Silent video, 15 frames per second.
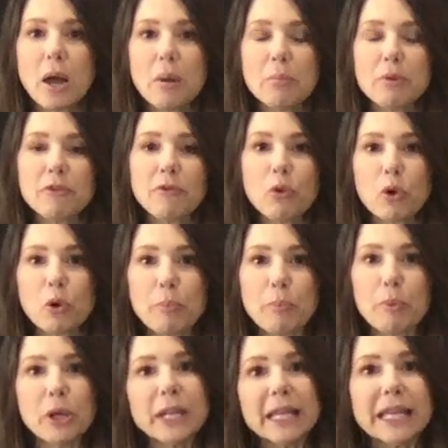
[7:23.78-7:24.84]
before
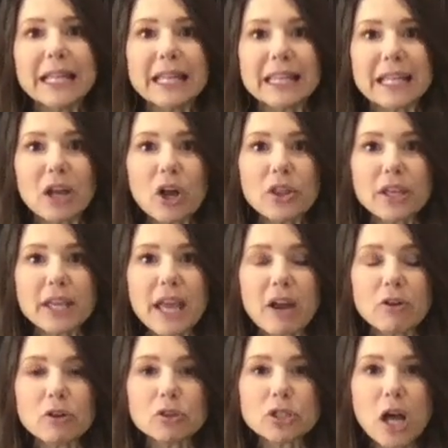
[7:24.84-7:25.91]
putting anything on the
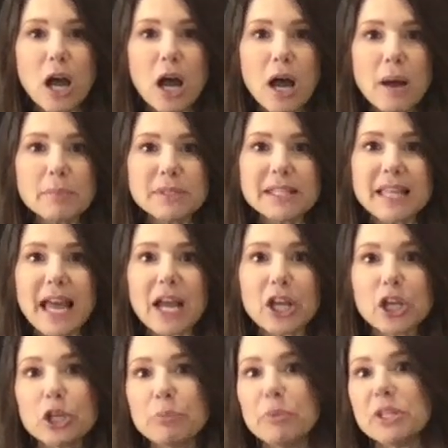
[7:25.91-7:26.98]
countertops that
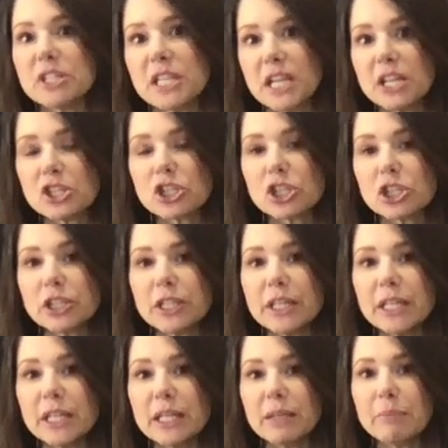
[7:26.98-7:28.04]
could
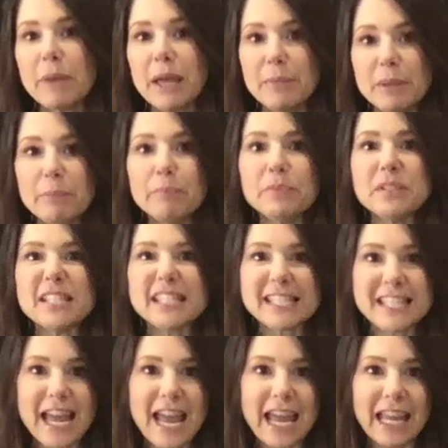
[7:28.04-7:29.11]
potentially maybe
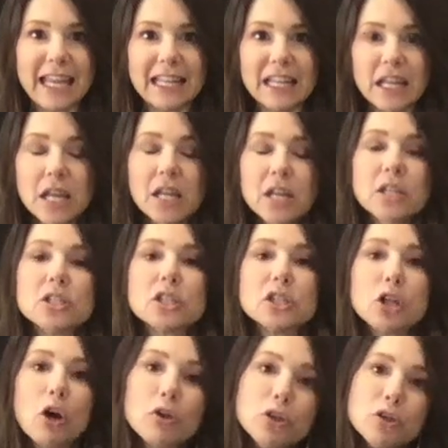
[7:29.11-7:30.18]
stain. So
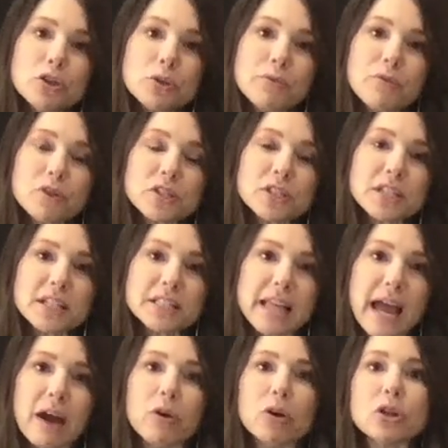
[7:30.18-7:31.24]
don't use them for 6
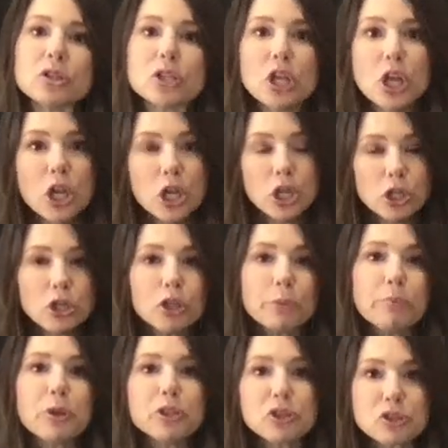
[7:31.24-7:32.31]
hours. You
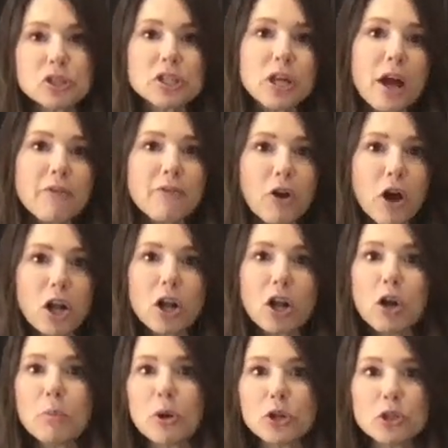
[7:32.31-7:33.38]
can put your stuff
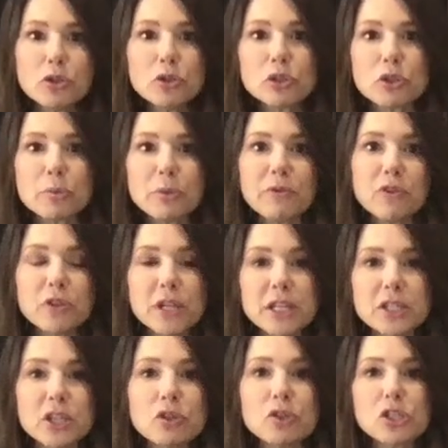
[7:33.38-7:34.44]
on them or use them if you need
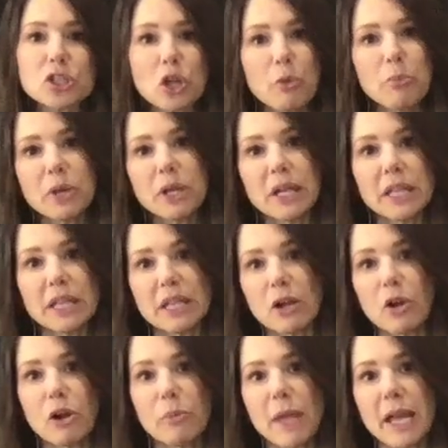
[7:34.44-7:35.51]
to. Just don't put anything
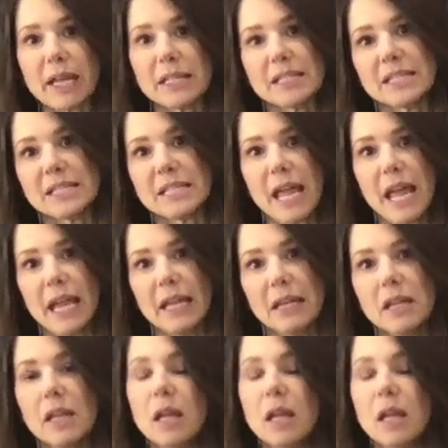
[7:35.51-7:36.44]
on them that could stain